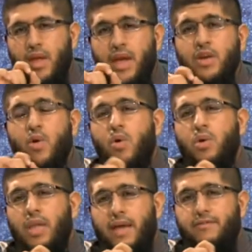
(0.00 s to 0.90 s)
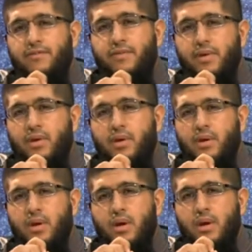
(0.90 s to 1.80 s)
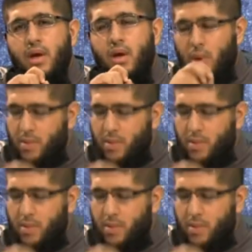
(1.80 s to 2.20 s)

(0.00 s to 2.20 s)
In your own life. When